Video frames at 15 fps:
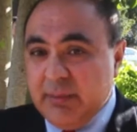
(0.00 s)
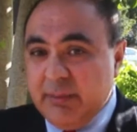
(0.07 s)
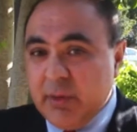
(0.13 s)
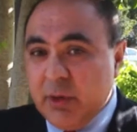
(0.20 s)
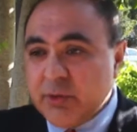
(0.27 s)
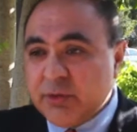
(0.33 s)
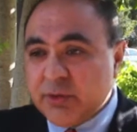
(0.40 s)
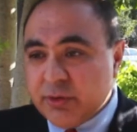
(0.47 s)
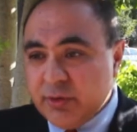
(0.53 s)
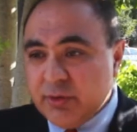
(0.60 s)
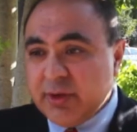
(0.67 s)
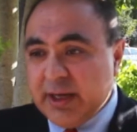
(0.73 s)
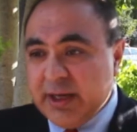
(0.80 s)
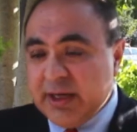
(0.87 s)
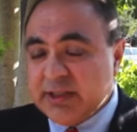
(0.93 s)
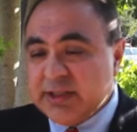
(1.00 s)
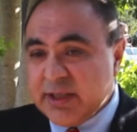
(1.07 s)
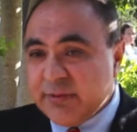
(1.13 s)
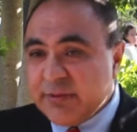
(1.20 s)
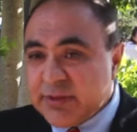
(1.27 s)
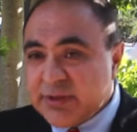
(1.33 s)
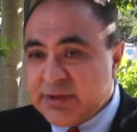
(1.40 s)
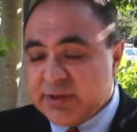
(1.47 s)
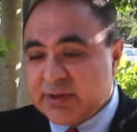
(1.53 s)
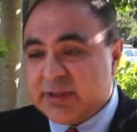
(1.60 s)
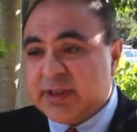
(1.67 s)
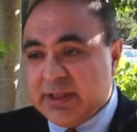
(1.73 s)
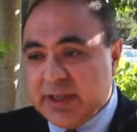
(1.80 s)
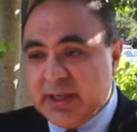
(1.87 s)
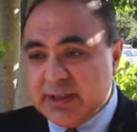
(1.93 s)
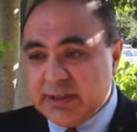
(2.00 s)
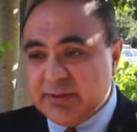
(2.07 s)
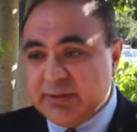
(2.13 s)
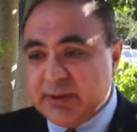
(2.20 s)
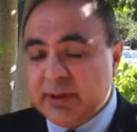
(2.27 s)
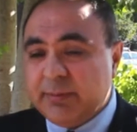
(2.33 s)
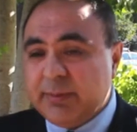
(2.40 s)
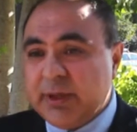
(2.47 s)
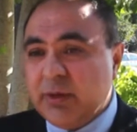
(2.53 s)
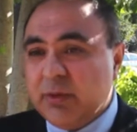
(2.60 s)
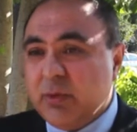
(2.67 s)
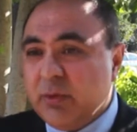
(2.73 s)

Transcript: motor deficit developing